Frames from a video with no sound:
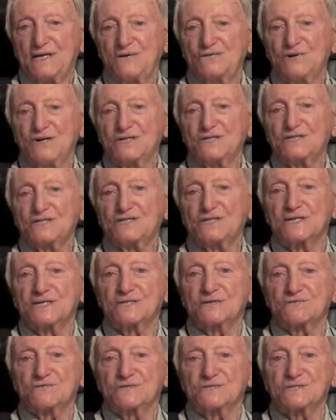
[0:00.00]
He reaches
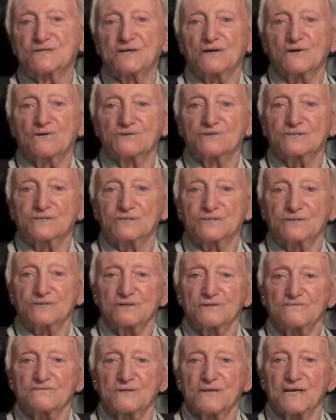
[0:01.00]
into his
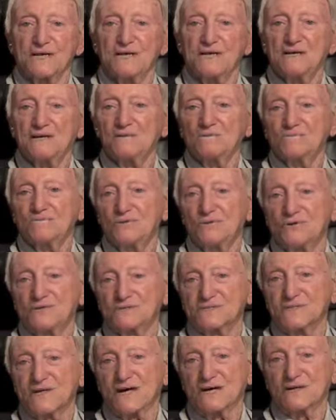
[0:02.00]
holster,
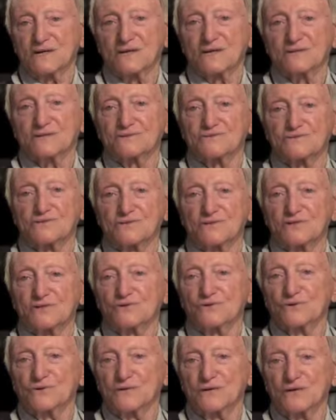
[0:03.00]
pulls out a
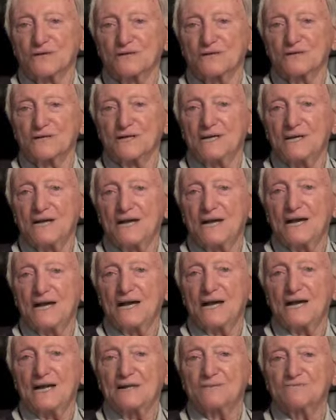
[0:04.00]
Luger,
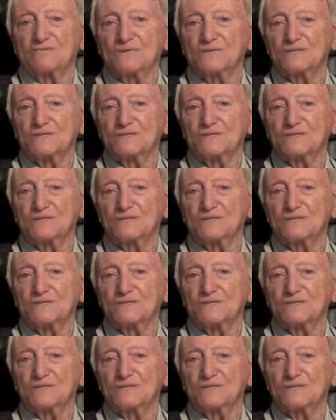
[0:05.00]
and he